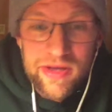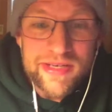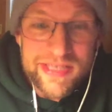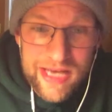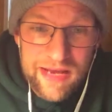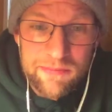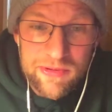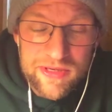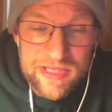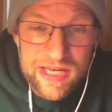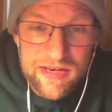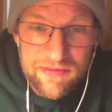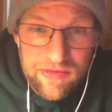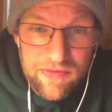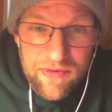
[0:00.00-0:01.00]

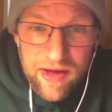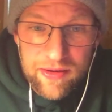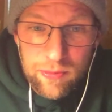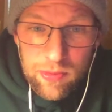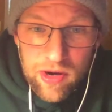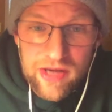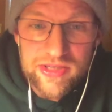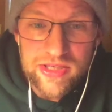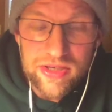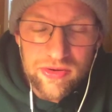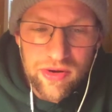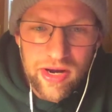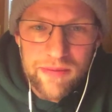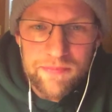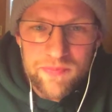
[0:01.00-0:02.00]
10% of the final project
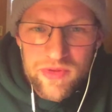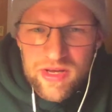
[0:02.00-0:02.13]
grade.